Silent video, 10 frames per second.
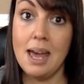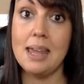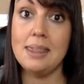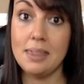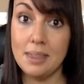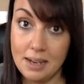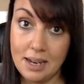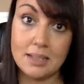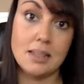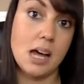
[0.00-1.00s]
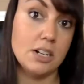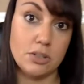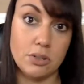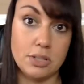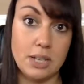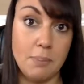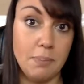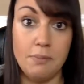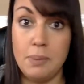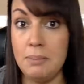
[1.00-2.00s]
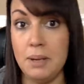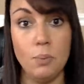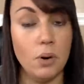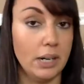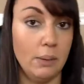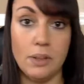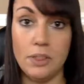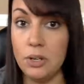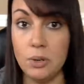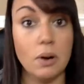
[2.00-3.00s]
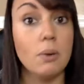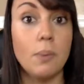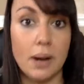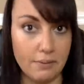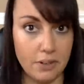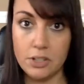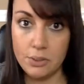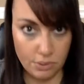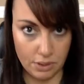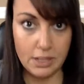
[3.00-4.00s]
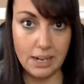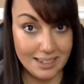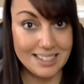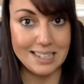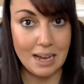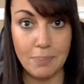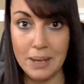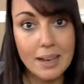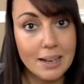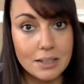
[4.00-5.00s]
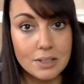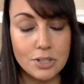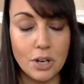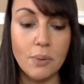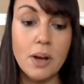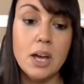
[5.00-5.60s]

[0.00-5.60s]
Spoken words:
and then the next logical step of maybe working with you or whatever your next step is. So